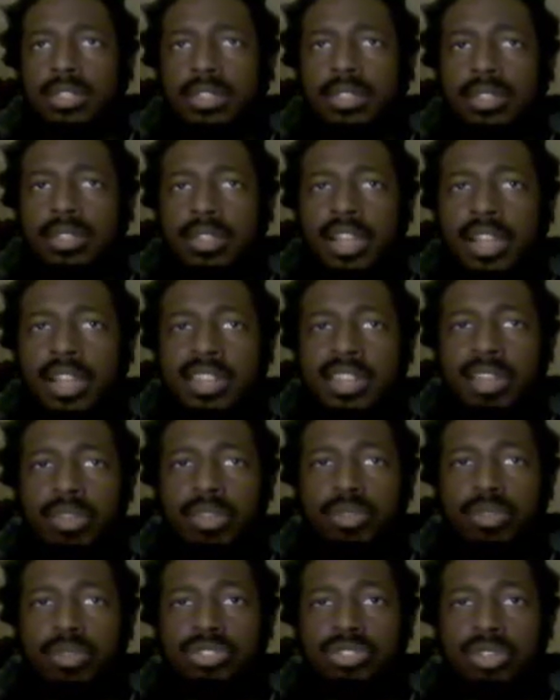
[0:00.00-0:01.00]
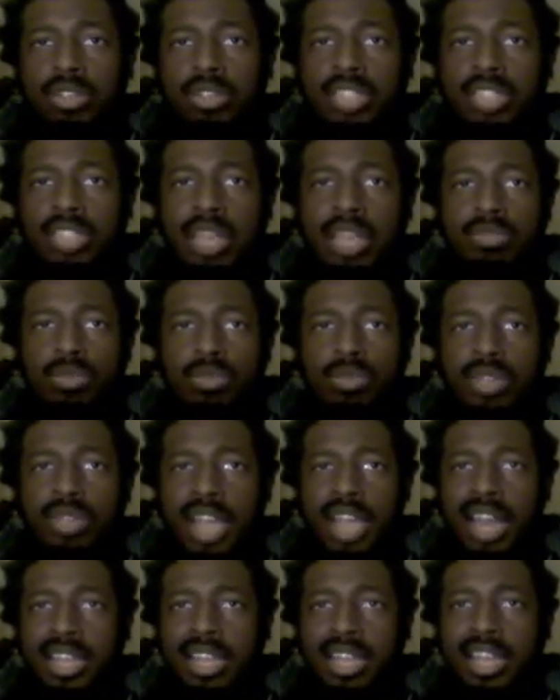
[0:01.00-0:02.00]
Like, now there were certain games that were
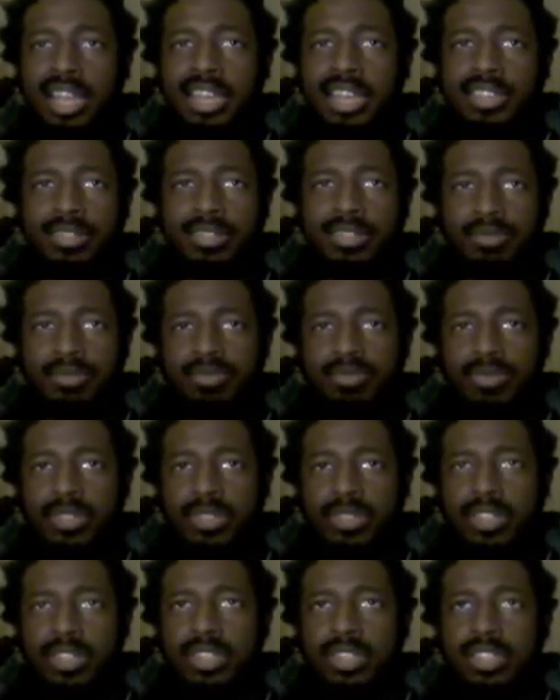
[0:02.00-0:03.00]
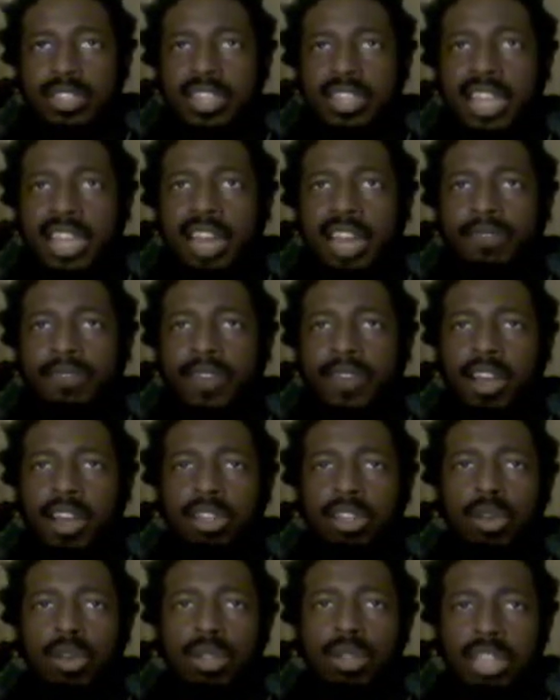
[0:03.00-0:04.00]
kind of like, that kind of
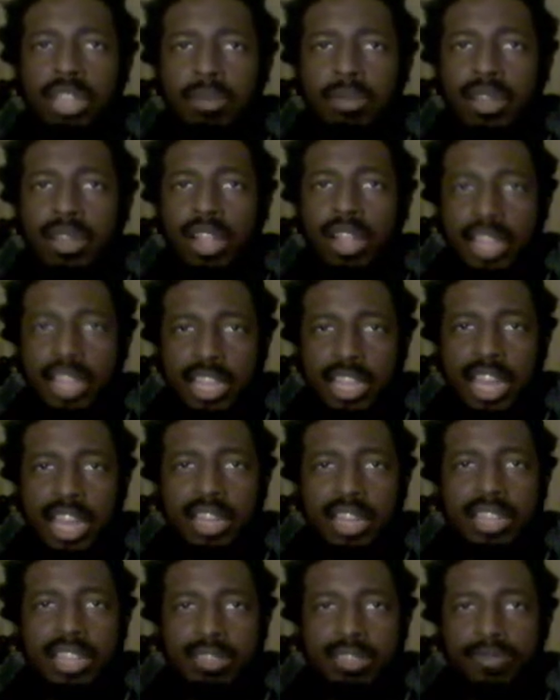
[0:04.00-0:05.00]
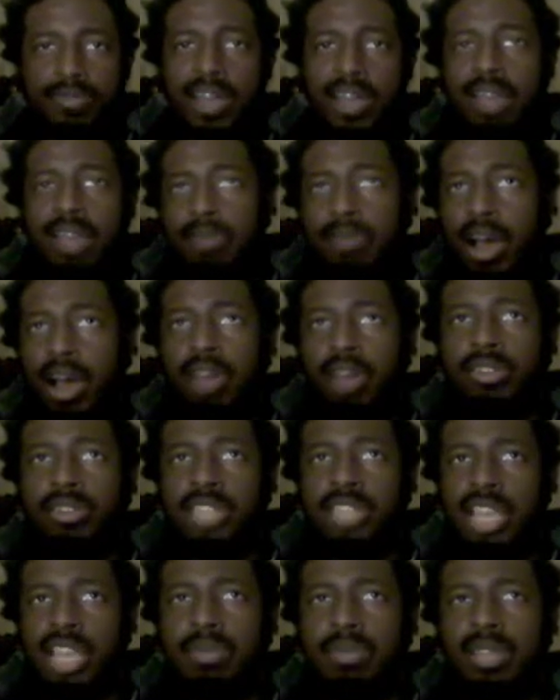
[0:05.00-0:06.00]
follow a little bit, that kind of like define modern
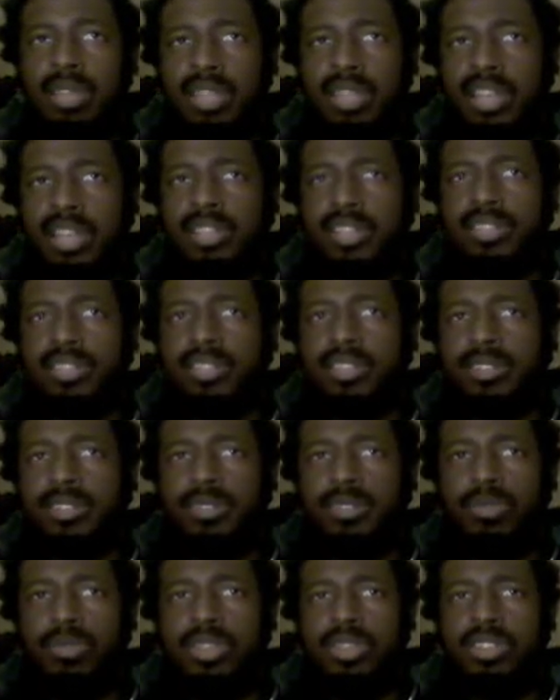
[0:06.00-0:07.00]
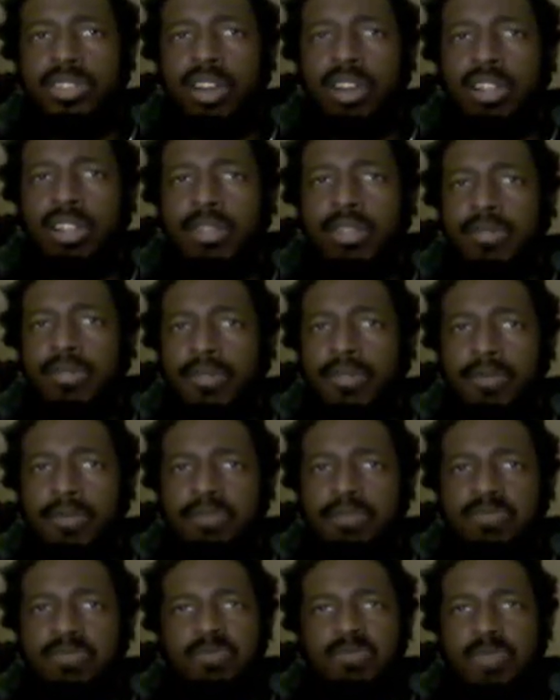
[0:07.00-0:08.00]
gaming, like, what do you call it?
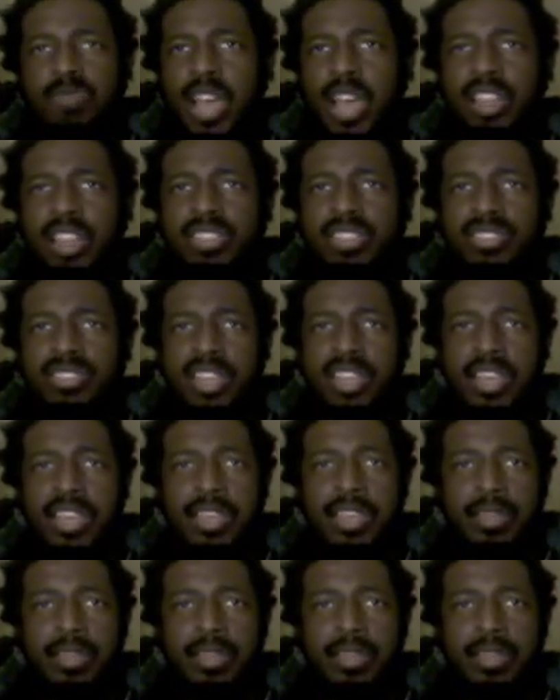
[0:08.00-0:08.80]
How do you say,